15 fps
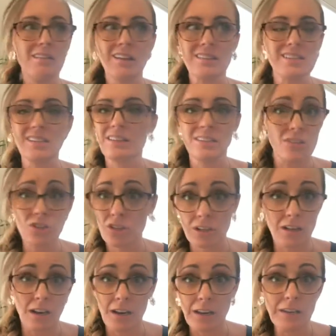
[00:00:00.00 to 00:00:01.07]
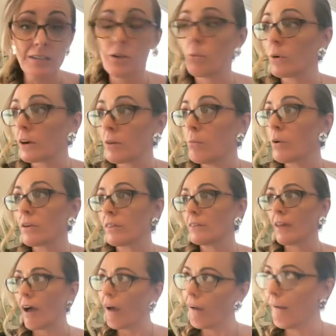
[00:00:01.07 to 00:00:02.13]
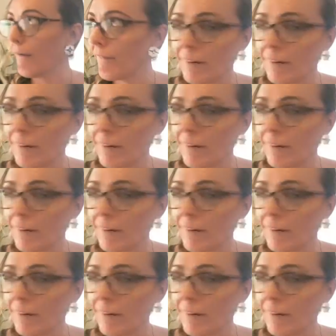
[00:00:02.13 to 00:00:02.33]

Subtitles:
Because you shouldn't need to work more than that.